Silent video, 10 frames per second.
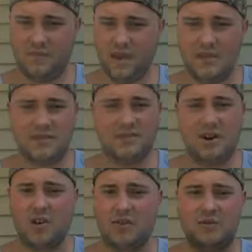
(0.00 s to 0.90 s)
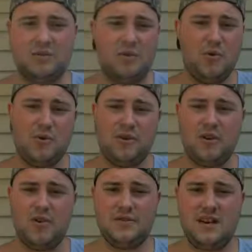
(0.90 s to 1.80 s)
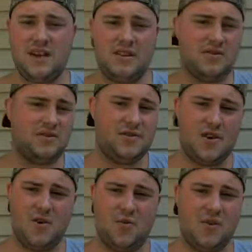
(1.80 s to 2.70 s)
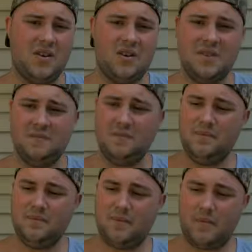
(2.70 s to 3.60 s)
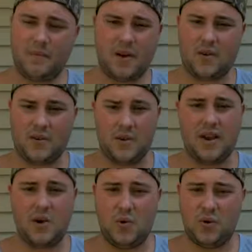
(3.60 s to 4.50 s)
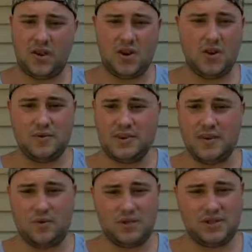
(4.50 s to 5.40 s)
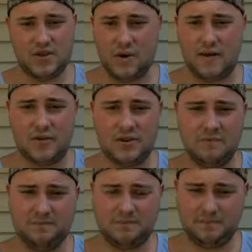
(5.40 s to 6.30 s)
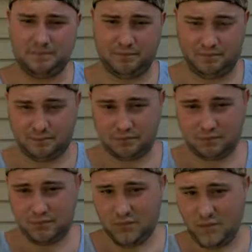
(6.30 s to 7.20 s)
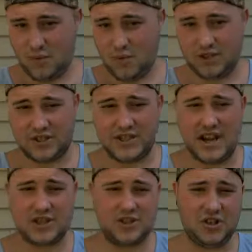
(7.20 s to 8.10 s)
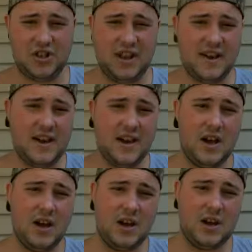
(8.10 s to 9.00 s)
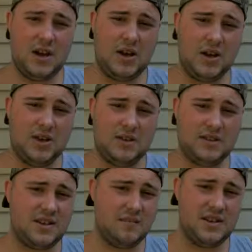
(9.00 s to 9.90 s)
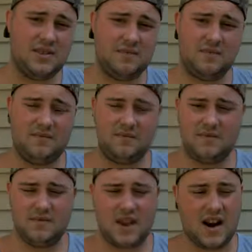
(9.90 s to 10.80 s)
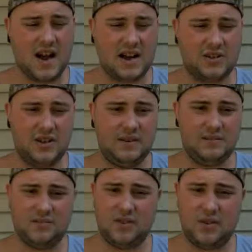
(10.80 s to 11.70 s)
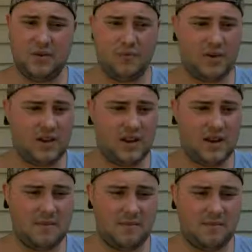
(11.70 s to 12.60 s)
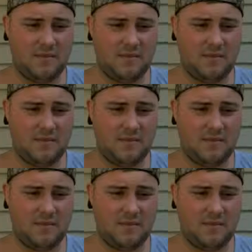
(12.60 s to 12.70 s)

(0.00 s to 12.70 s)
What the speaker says: It's also smooth on the nose hit. There's no throat hit on the nose hit whatsoever, which is actually something that I actually really, really am